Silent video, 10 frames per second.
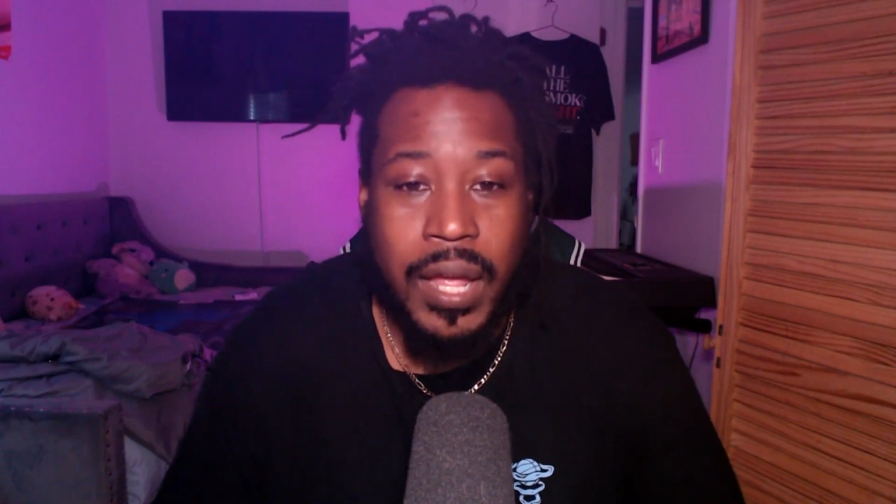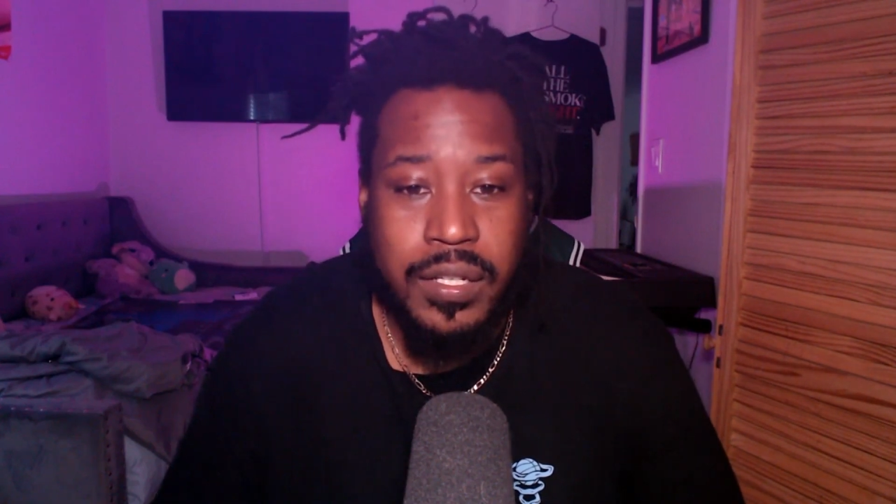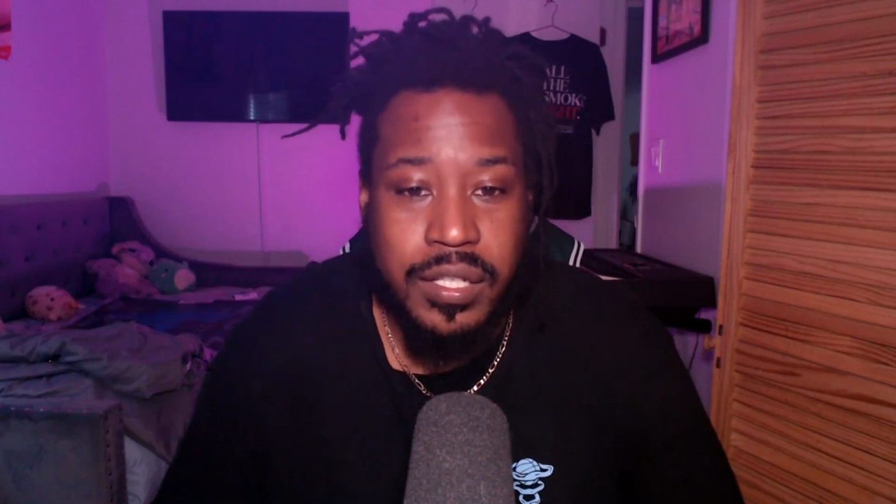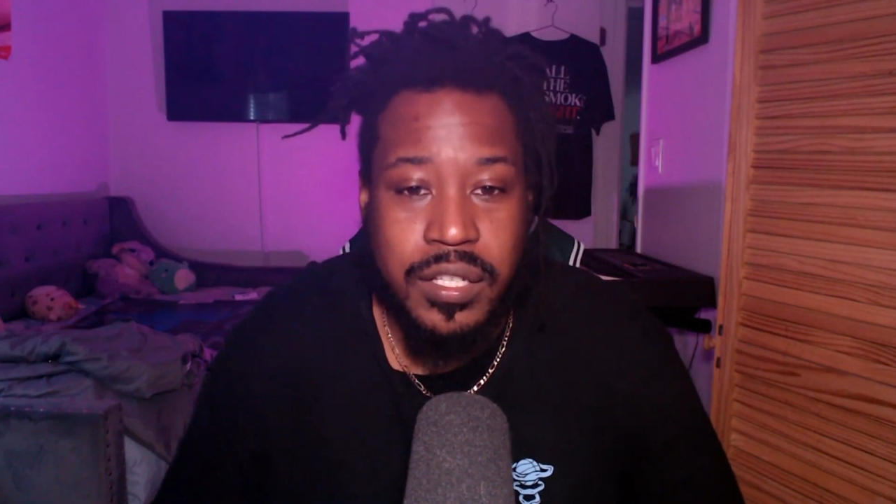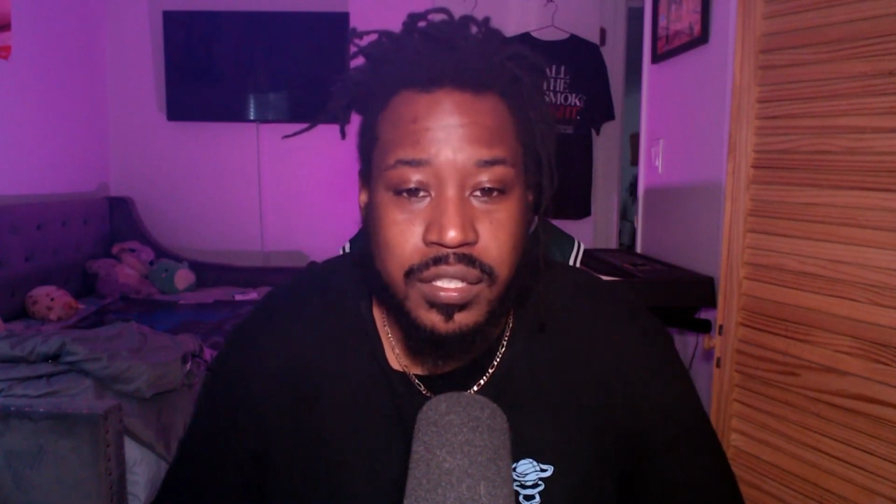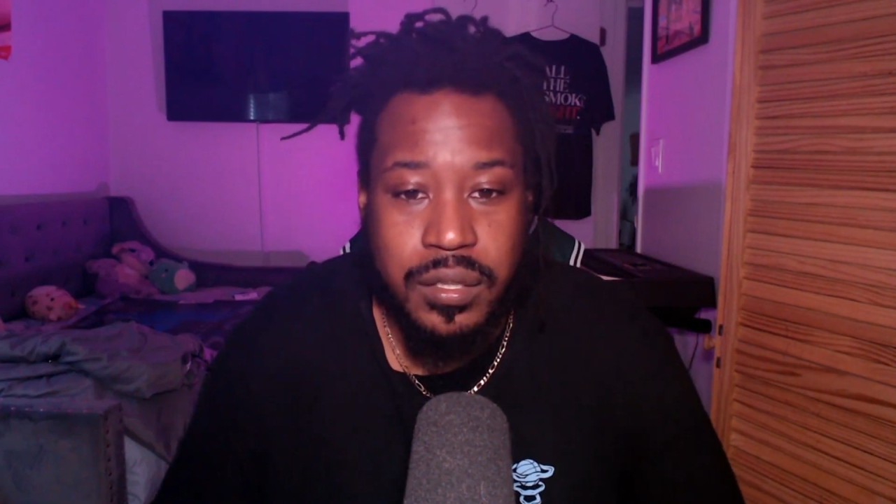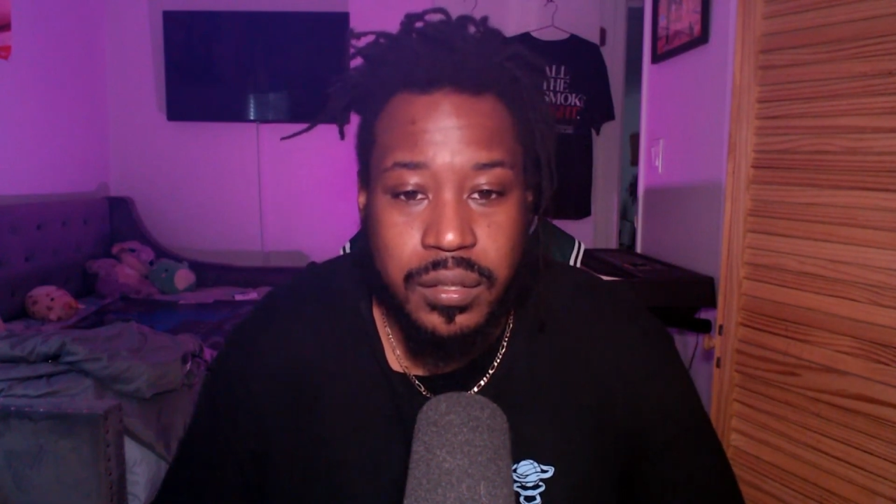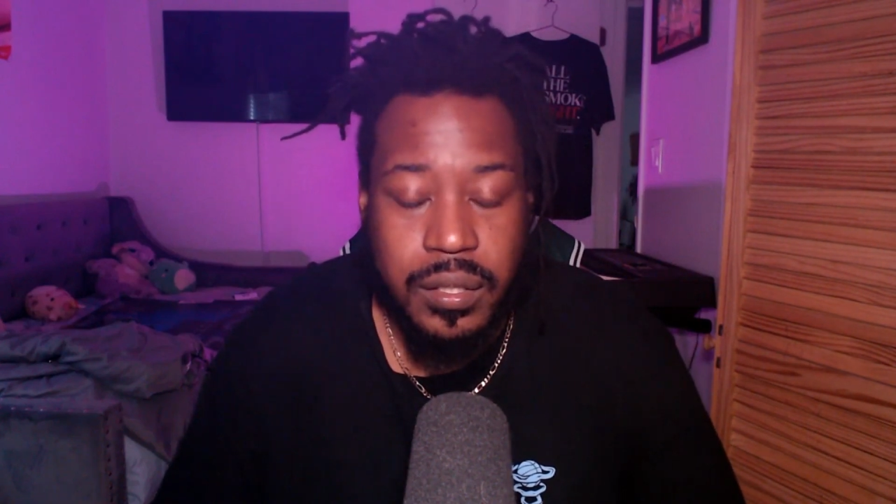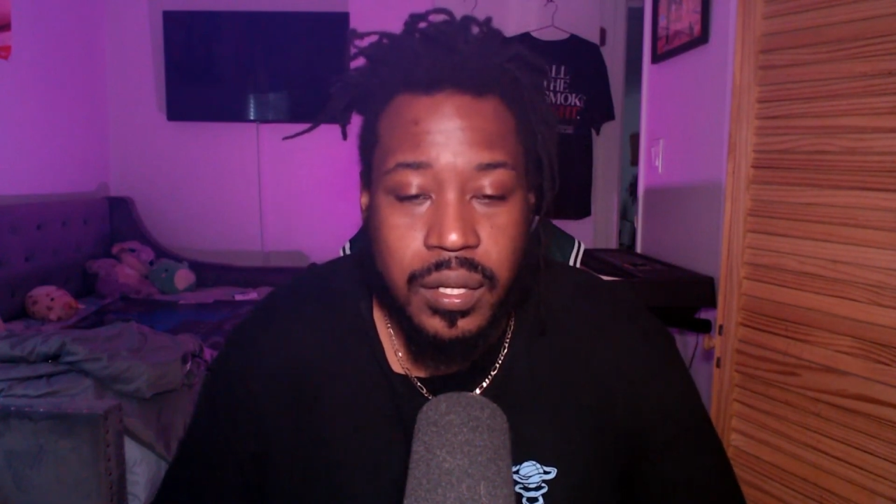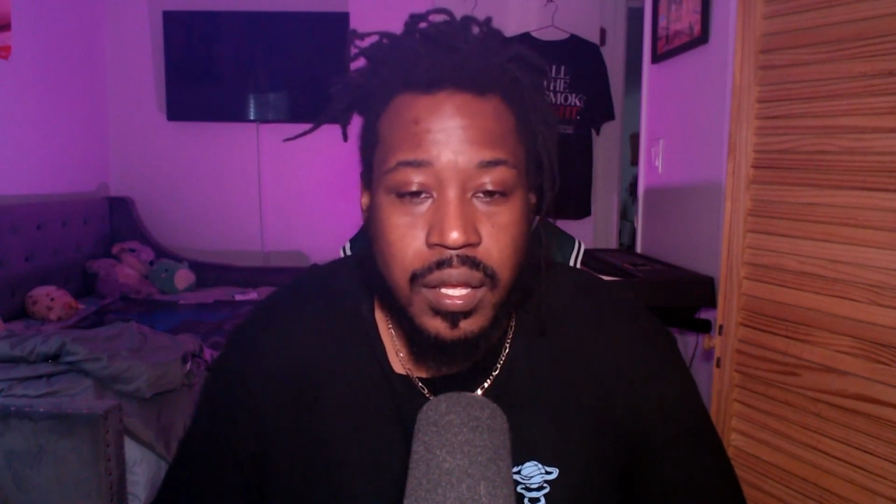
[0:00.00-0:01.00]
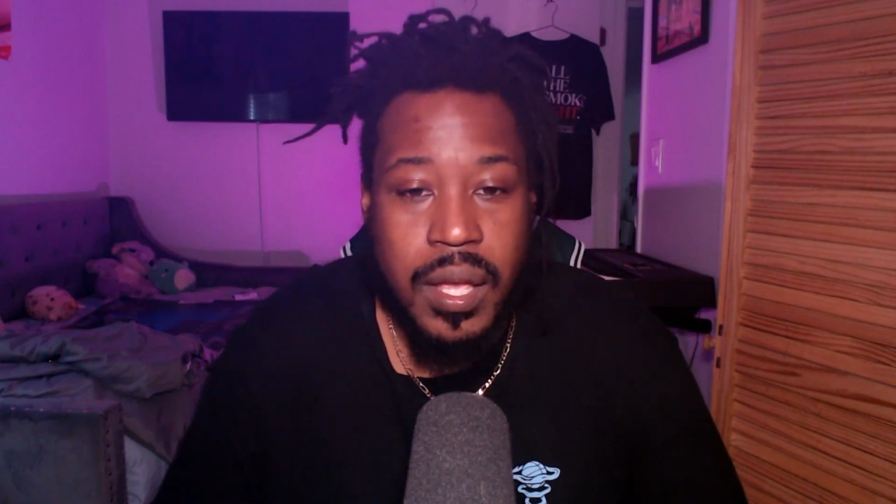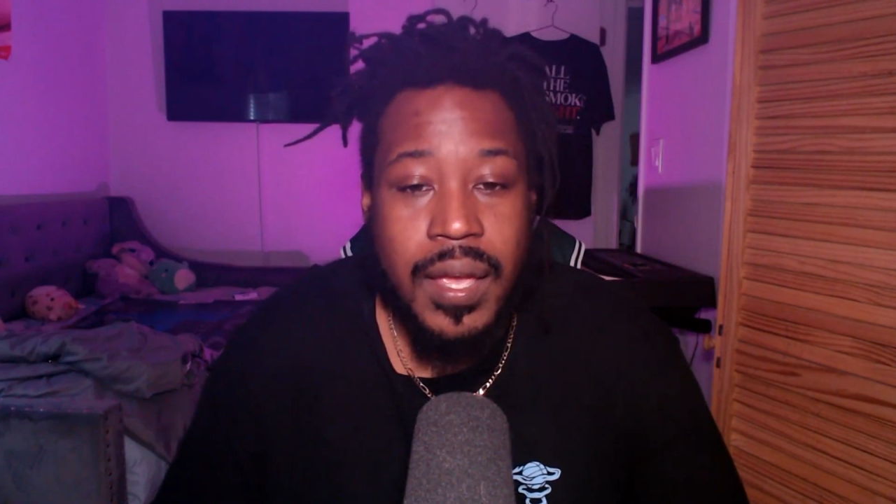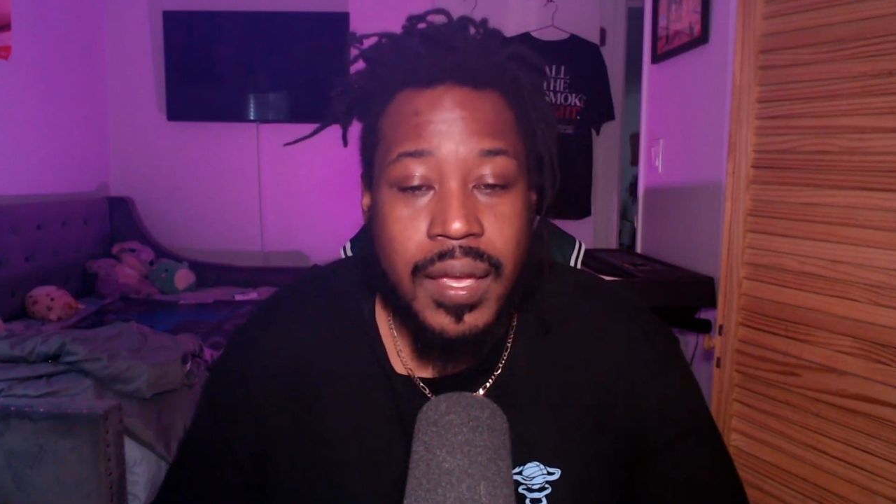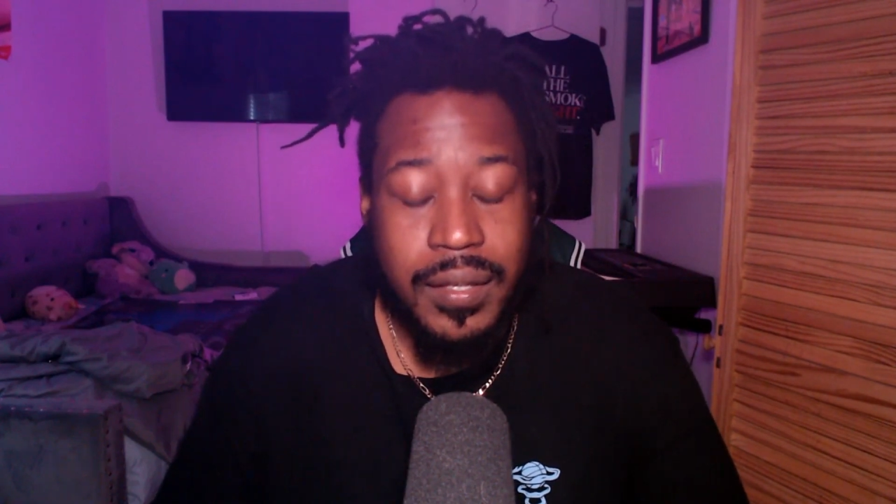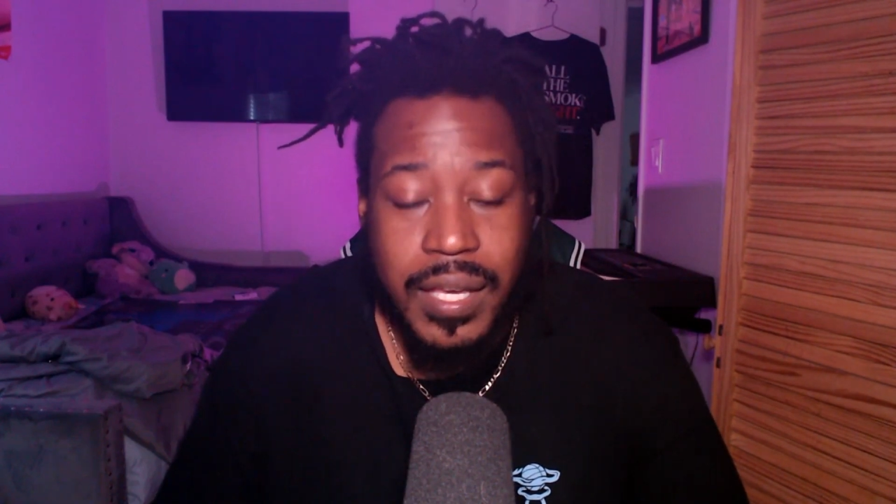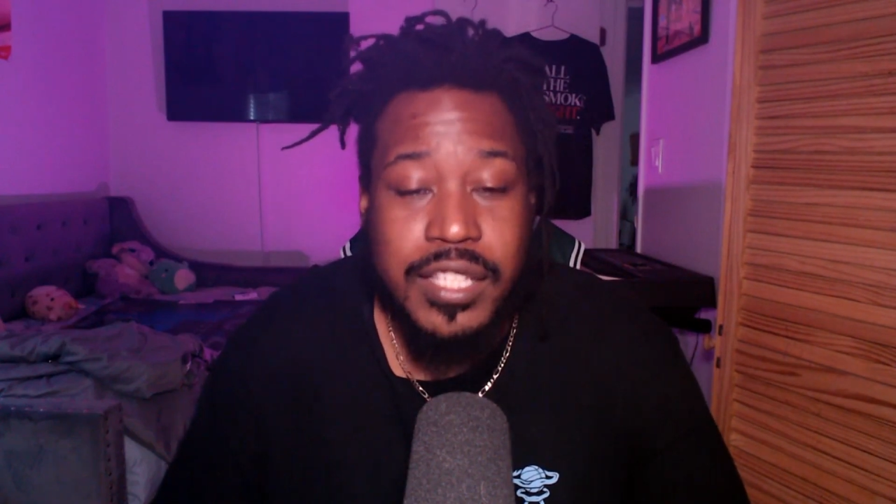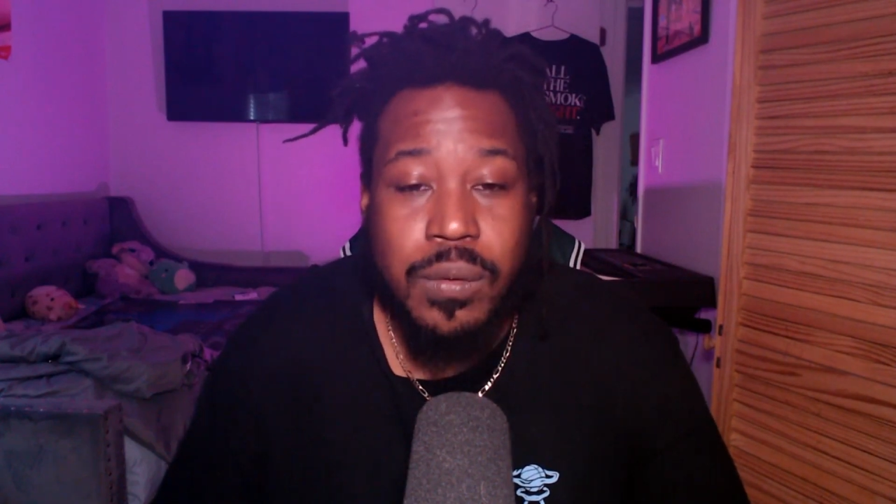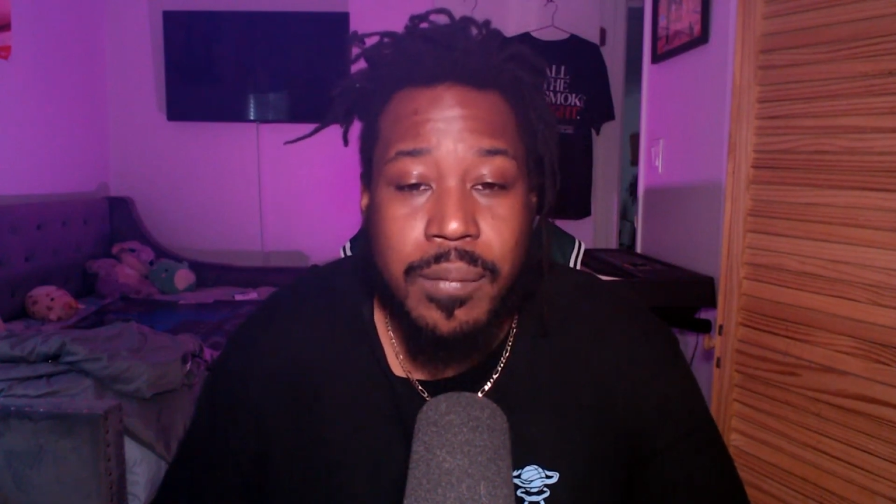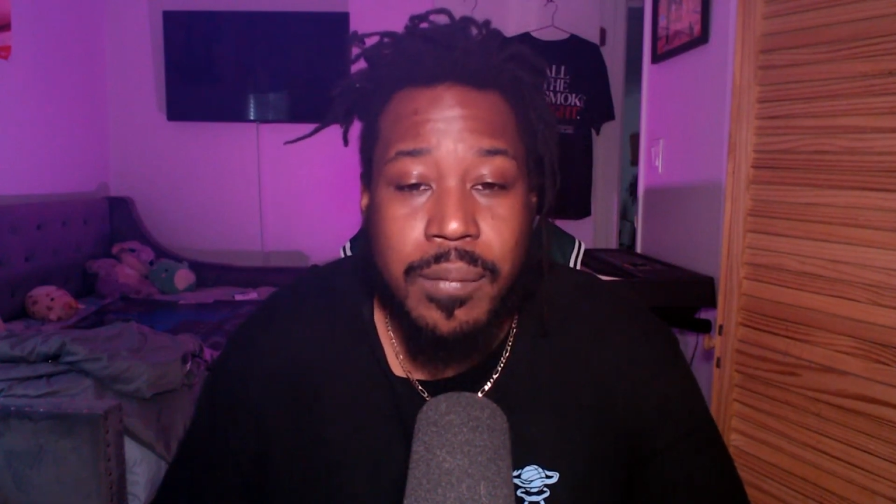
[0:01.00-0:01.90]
decision. And guess what,